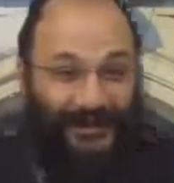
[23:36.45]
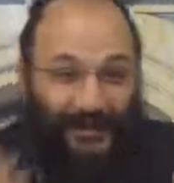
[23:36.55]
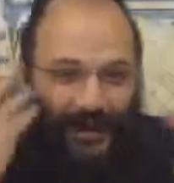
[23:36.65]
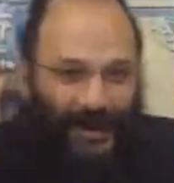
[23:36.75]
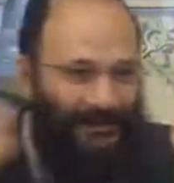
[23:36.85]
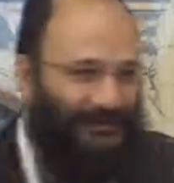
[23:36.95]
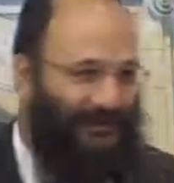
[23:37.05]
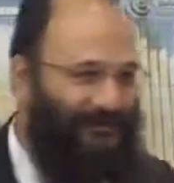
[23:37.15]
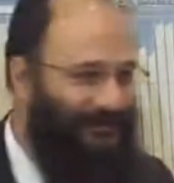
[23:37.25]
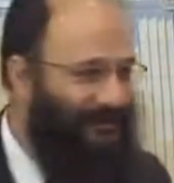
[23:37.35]
Incredible.
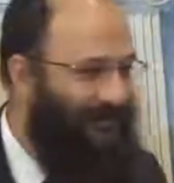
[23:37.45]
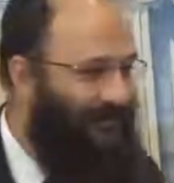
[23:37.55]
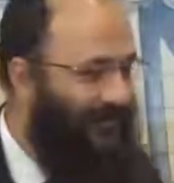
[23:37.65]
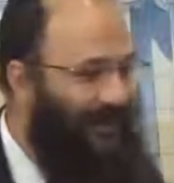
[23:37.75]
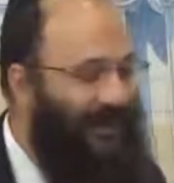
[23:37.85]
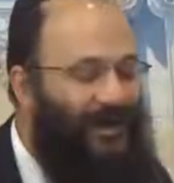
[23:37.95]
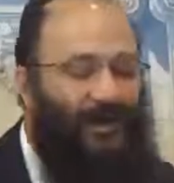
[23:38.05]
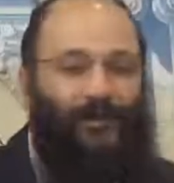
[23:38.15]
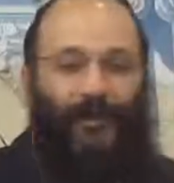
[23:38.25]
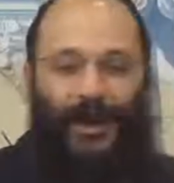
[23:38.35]

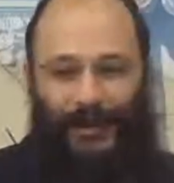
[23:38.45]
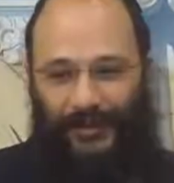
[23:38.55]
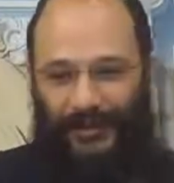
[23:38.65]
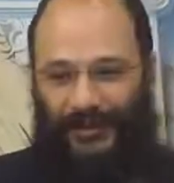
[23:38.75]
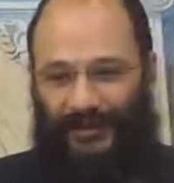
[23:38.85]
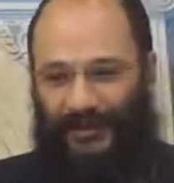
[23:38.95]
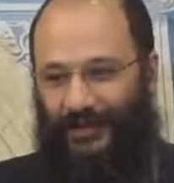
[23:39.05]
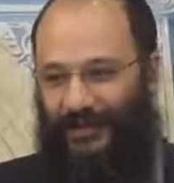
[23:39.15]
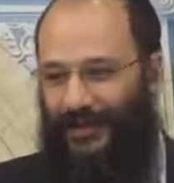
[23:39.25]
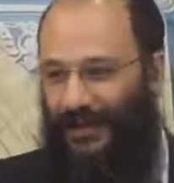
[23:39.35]
Why do we do it
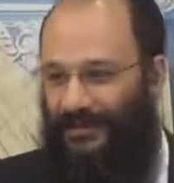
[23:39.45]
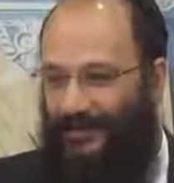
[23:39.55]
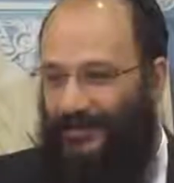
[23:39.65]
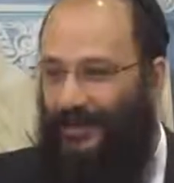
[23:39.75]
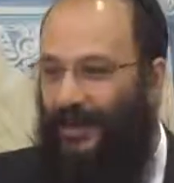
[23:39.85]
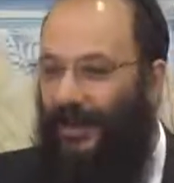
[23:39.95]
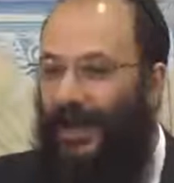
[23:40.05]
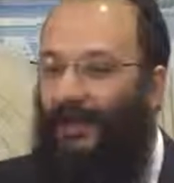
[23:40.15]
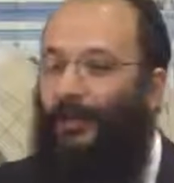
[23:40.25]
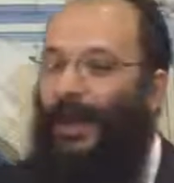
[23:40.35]
3 times?
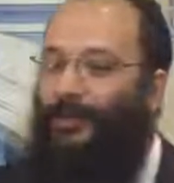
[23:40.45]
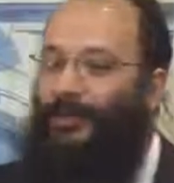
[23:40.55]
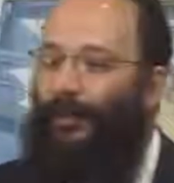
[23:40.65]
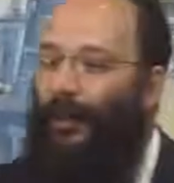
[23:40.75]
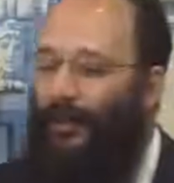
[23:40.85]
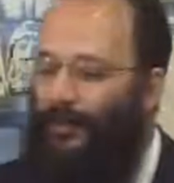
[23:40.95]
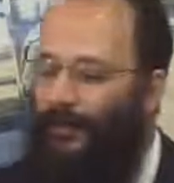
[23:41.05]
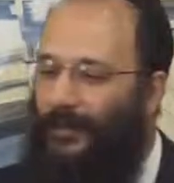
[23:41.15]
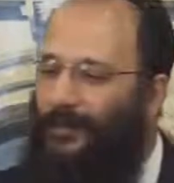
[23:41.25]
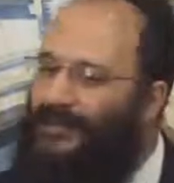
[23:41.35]
And why with
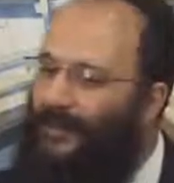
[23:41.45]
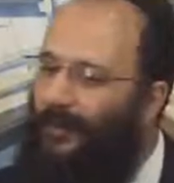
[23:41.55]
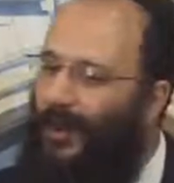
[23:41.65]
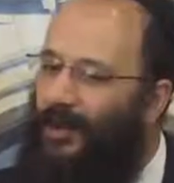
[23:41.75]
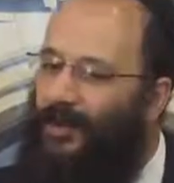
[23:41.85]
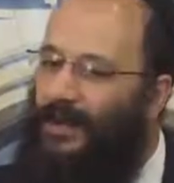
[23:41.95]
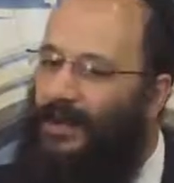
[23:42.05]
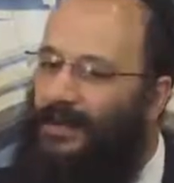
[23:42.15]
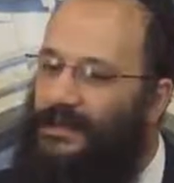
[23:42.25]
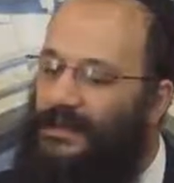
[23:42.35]
water? We said water
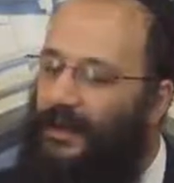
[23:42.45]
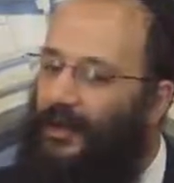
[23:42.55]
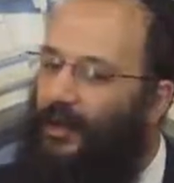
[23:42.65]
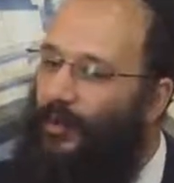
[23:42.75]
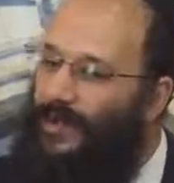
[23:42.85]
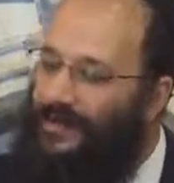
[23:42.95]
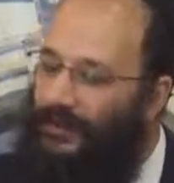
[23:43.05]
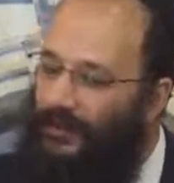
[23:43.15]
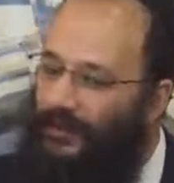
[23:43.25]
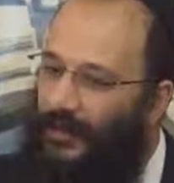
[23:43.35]
is
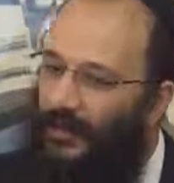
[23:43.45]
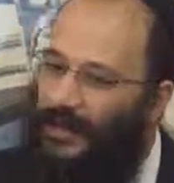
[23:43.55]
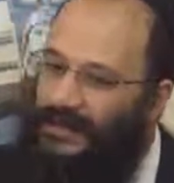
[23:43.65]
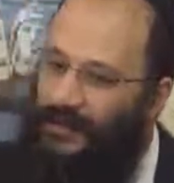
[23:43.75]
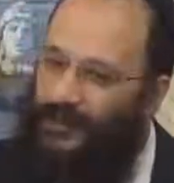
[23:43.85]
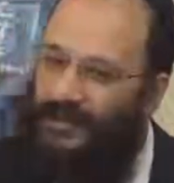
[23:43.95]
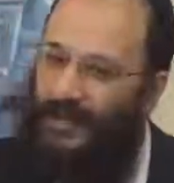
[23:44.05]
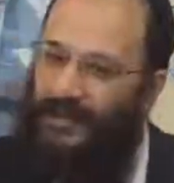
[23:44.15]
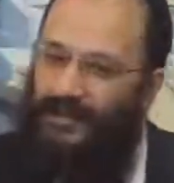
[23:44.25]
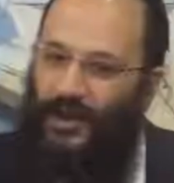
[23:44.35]
wisdom. Wisdom, we
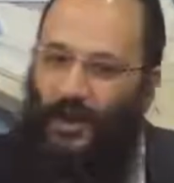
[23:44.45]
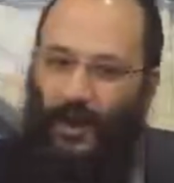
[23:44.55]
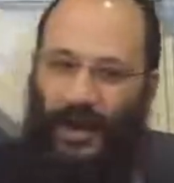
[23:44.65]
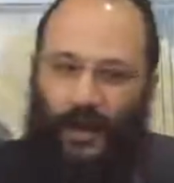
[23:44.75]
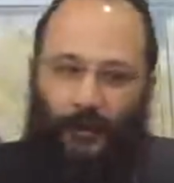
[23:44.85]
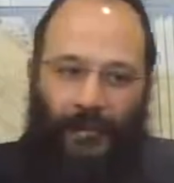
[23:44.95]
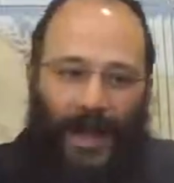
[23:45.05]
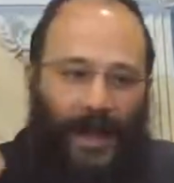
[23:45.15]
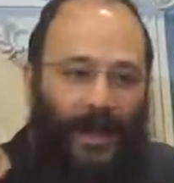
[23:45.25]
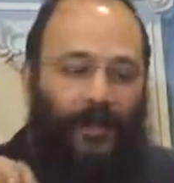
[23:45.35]
said, is koach
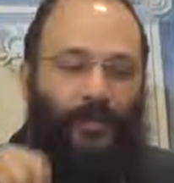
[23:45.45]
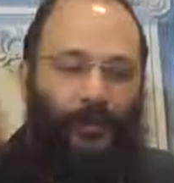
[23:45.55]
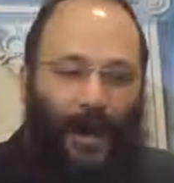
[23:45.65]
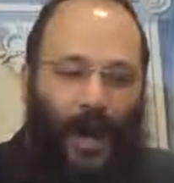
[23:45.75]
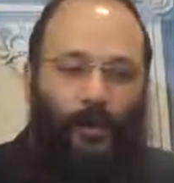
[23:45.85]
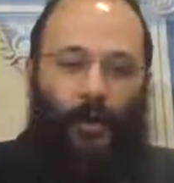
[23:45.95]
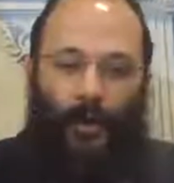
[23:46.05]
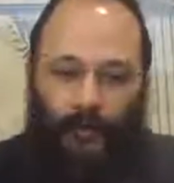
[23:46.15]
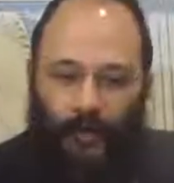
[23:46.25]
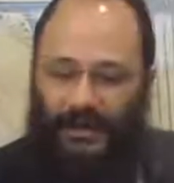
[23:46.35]
ma, the power
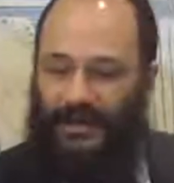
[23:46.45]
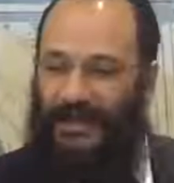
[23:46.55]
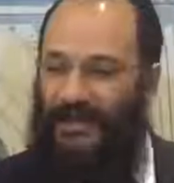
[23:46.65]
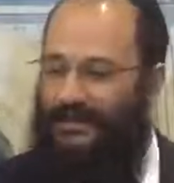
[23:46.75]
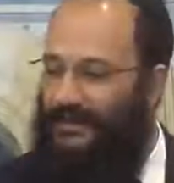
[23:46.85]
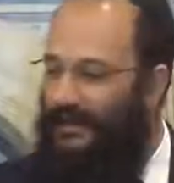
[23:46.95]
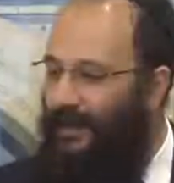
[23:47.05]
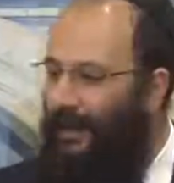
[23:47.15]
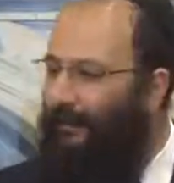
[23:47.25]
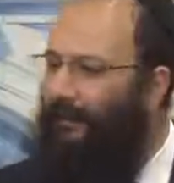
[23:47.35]
of what is.
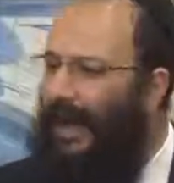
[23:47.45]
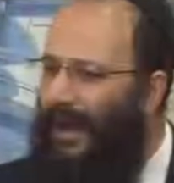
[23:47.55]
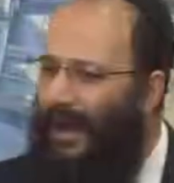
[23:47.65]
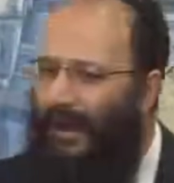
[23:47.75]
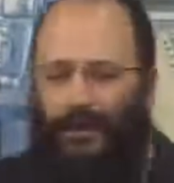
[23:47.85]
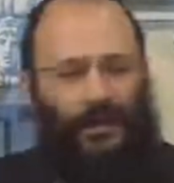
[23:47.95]
Ma.